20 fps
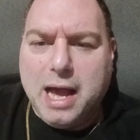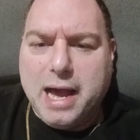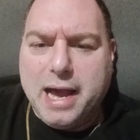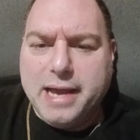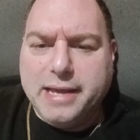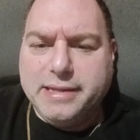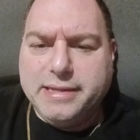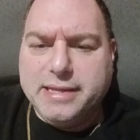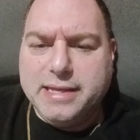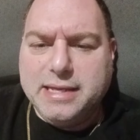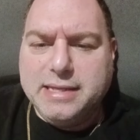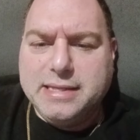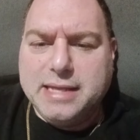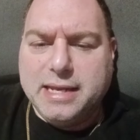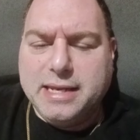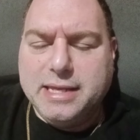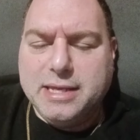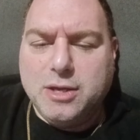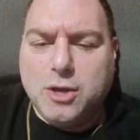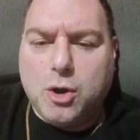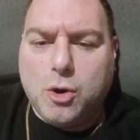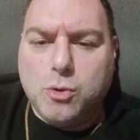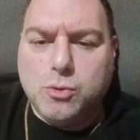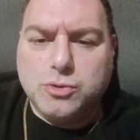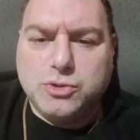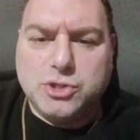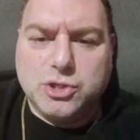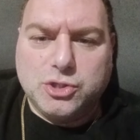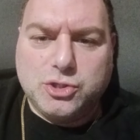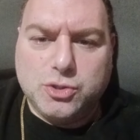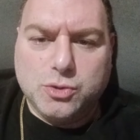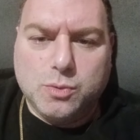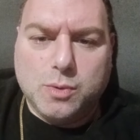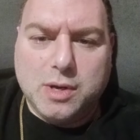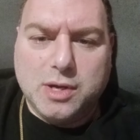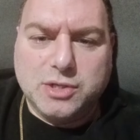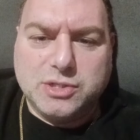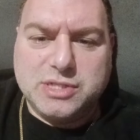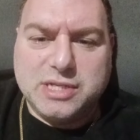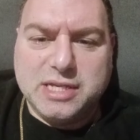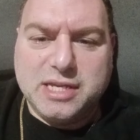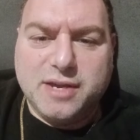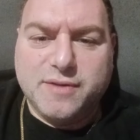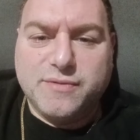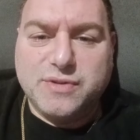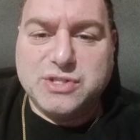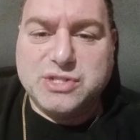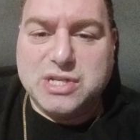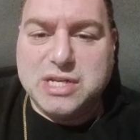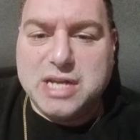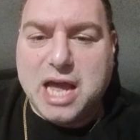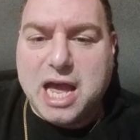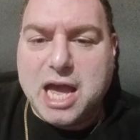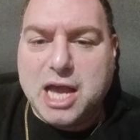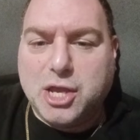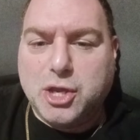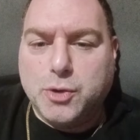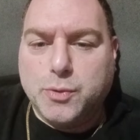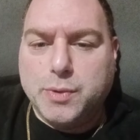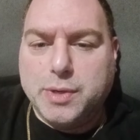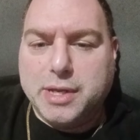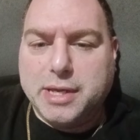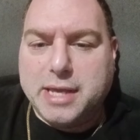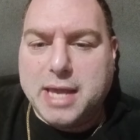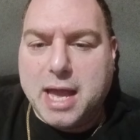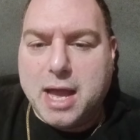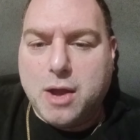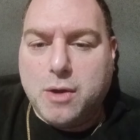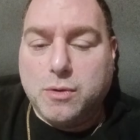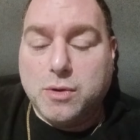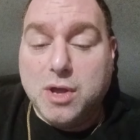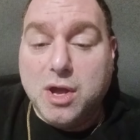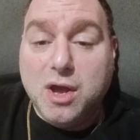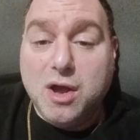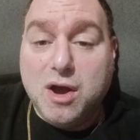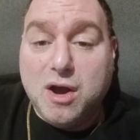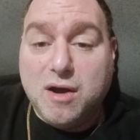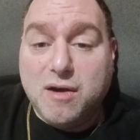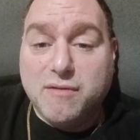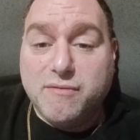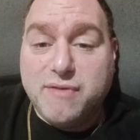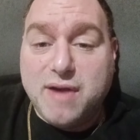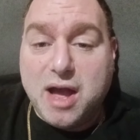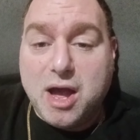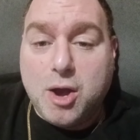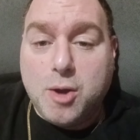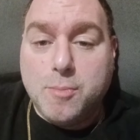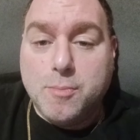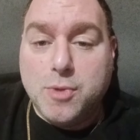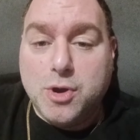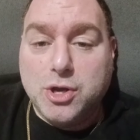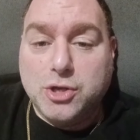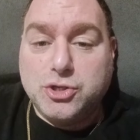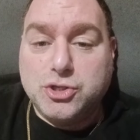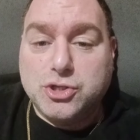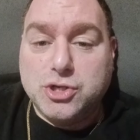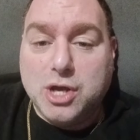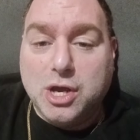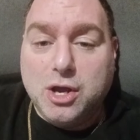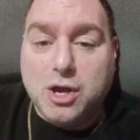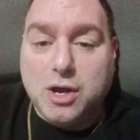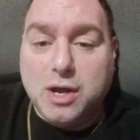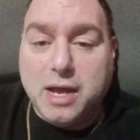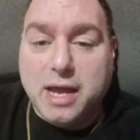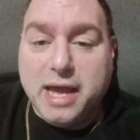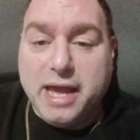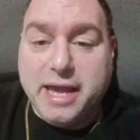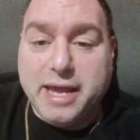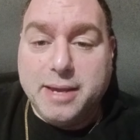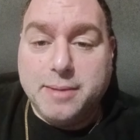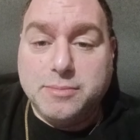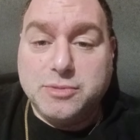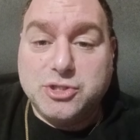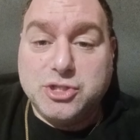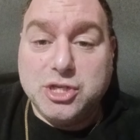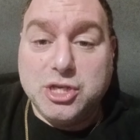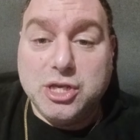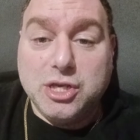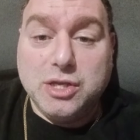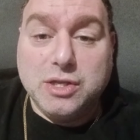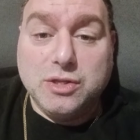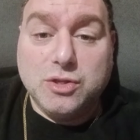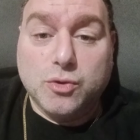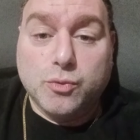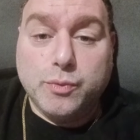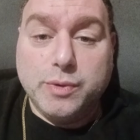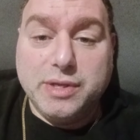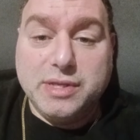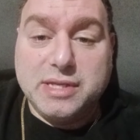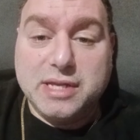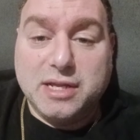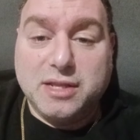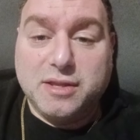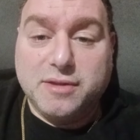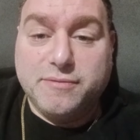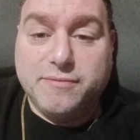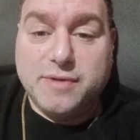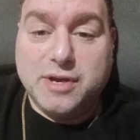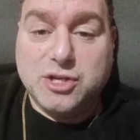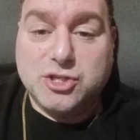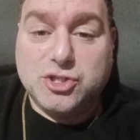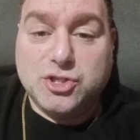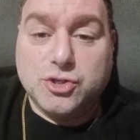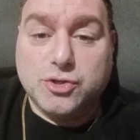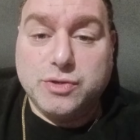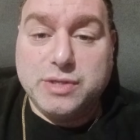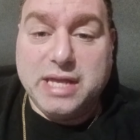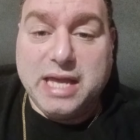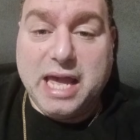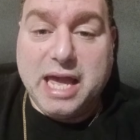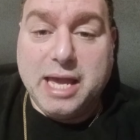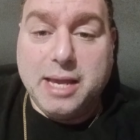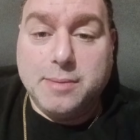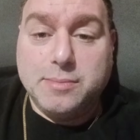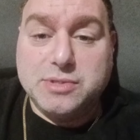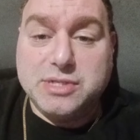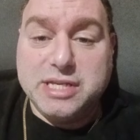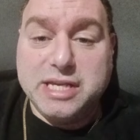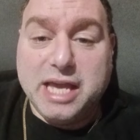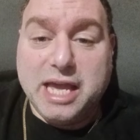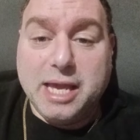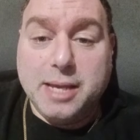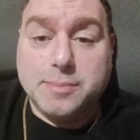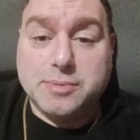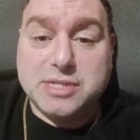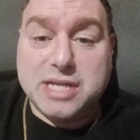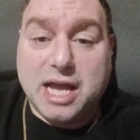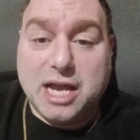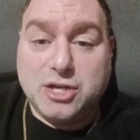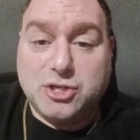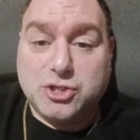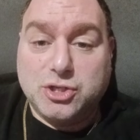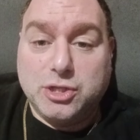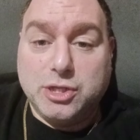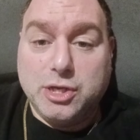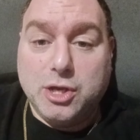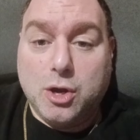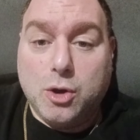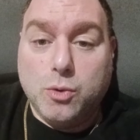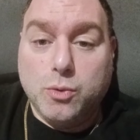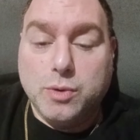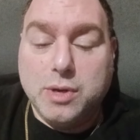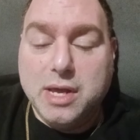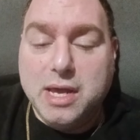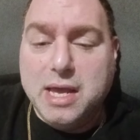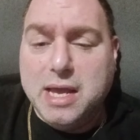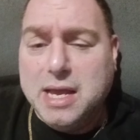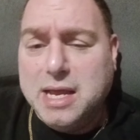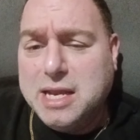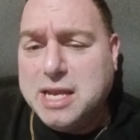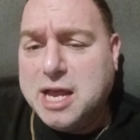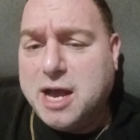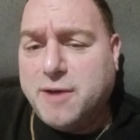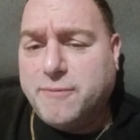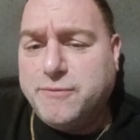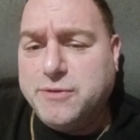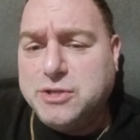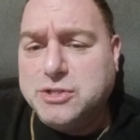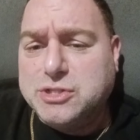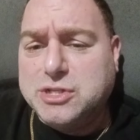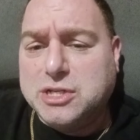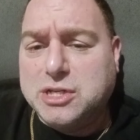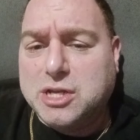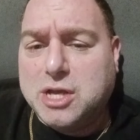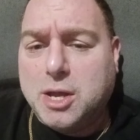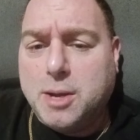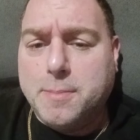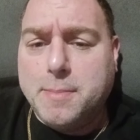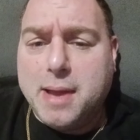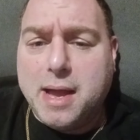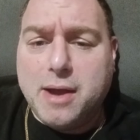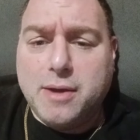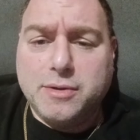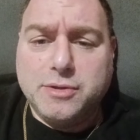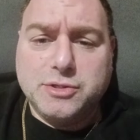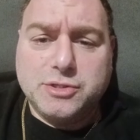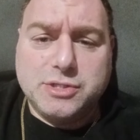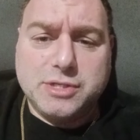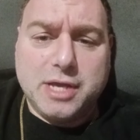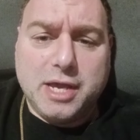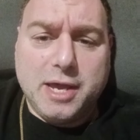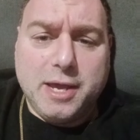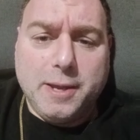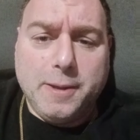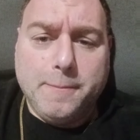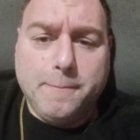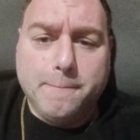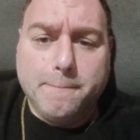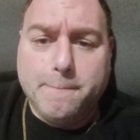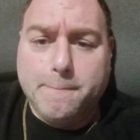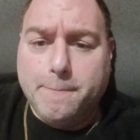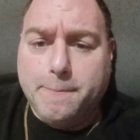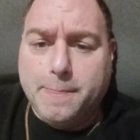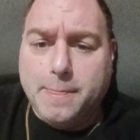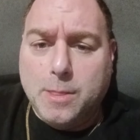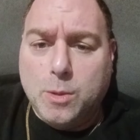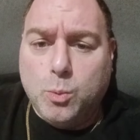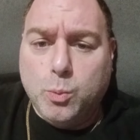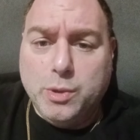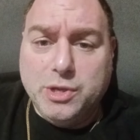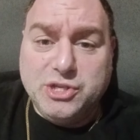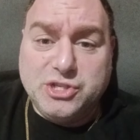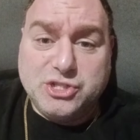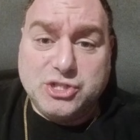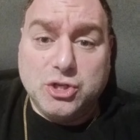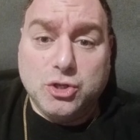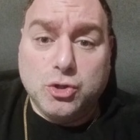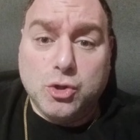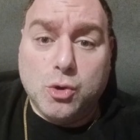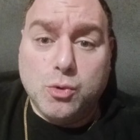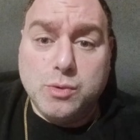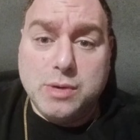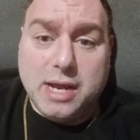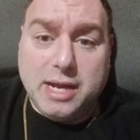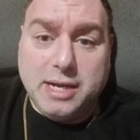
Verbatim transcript: I think that he owes it to us to give us an accurate account of how much AMC, the retail investor, the AMC apes actually own. Now, if he's going to come out and say, we still own